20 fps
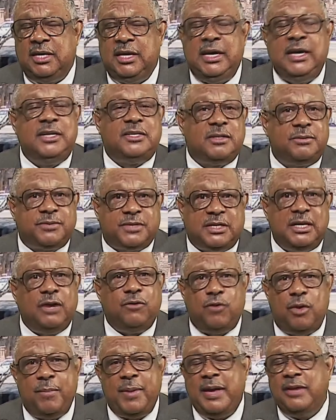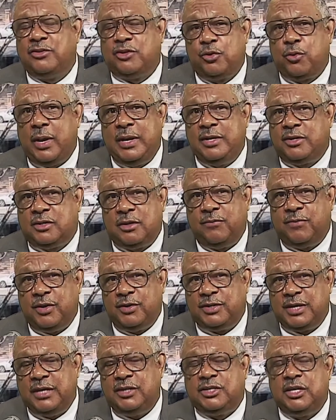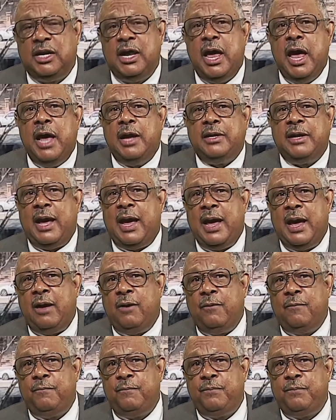Egypt still remains the greatest civilization. Now,